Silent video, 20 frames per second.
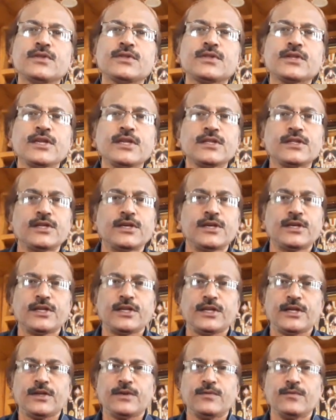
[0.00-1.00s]

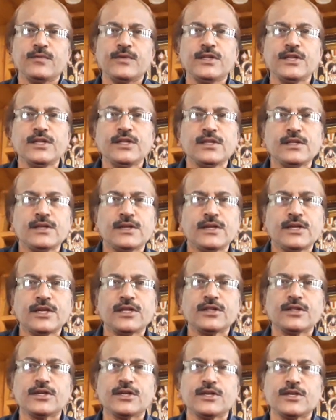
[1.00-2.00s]
3:30. Within
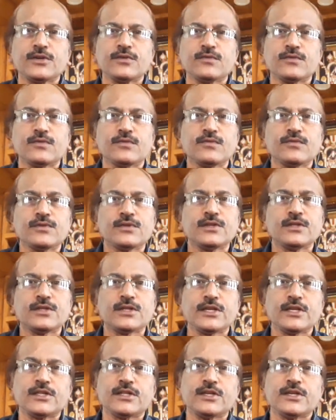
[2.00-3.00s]
10:30 to
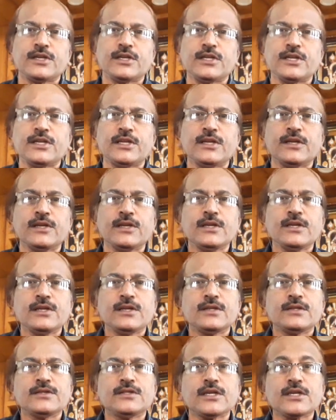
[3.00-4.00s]
3:30,
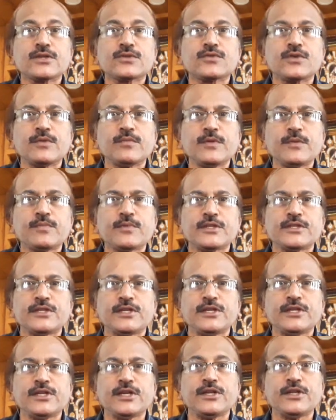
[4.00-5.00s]
check should be
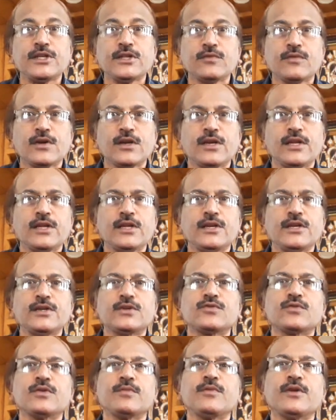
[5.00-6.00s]
presented. Then only it
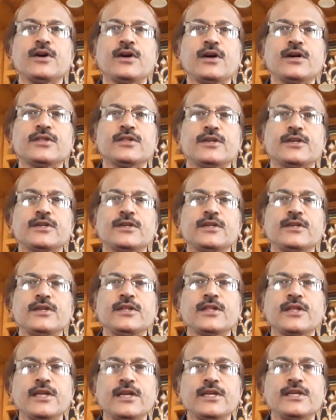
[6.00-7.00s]
should be honored.
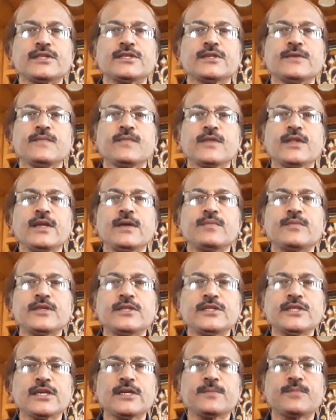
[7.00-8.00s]
In case if the
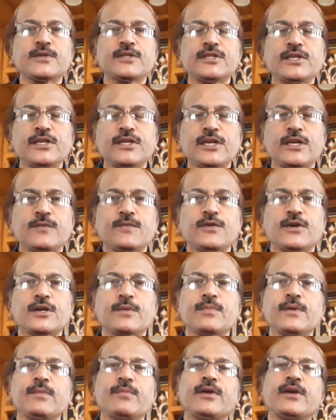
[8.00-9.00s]
check presented for
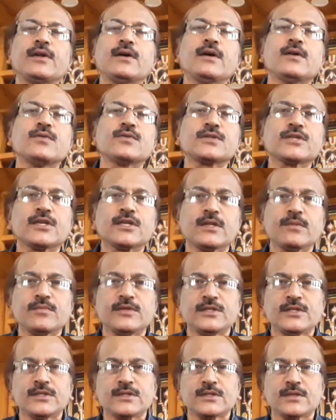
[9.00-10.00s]
payment outside the
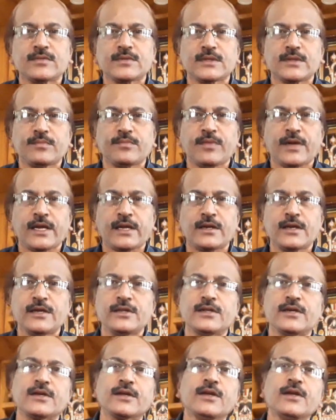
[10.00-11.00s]
business hours of bank,
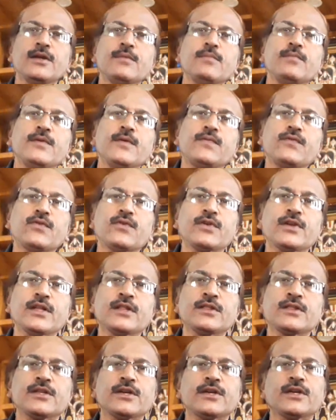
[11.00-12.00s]
either before
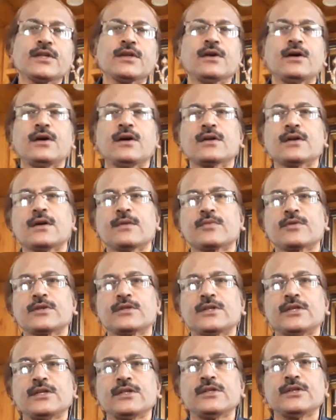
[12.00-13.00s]
10:30 or after
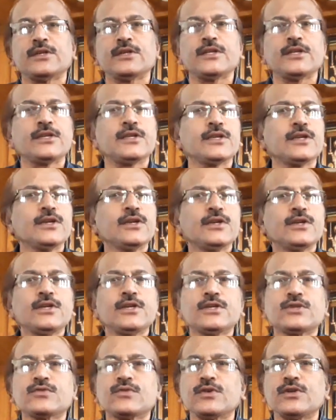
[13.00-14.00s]
3:30,
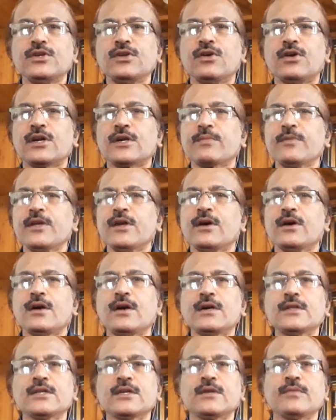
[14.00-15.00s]
it should not be
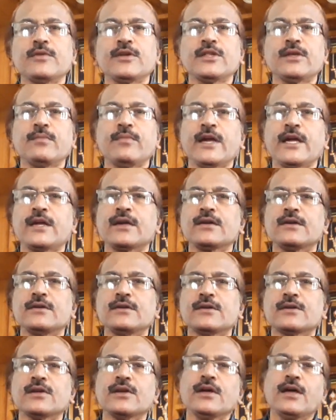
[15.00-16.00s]
honored by the
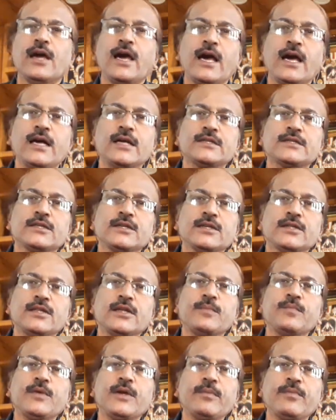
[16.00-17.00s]
banker, as
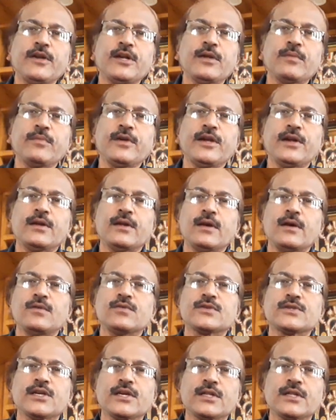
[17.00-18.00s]
the payment made
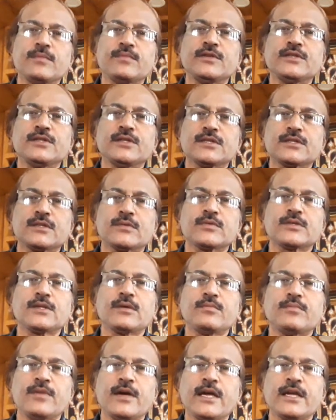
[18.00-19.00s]
outside the business of the
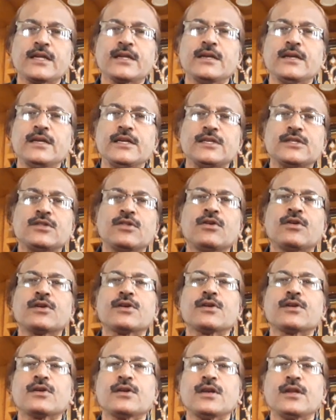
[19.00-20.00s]
bank is not
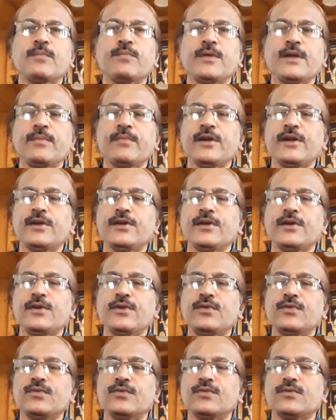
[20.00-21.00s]
at all a payment in
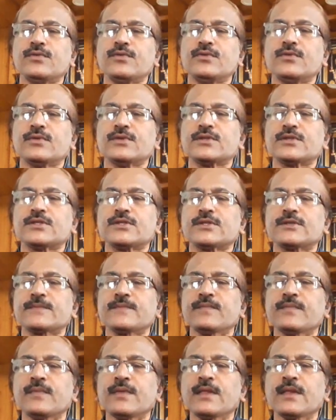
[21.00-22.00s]
due course.
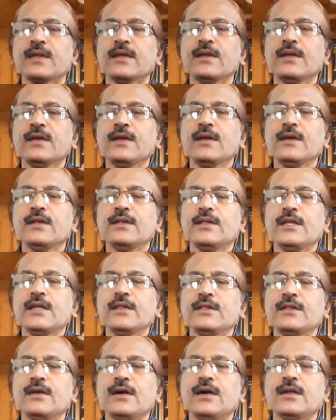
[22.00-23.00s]
Then
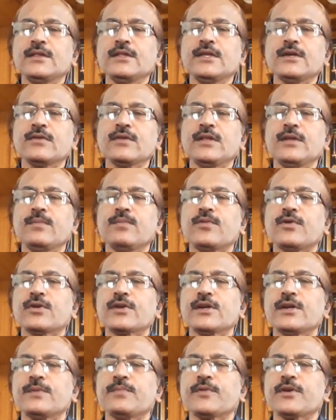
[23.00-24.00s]
another
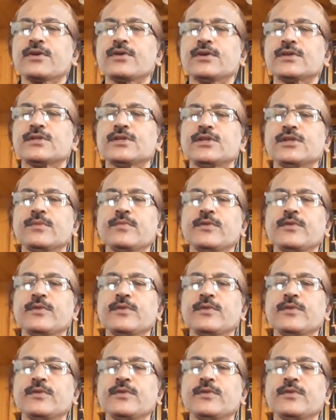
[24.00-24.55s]
important precaution to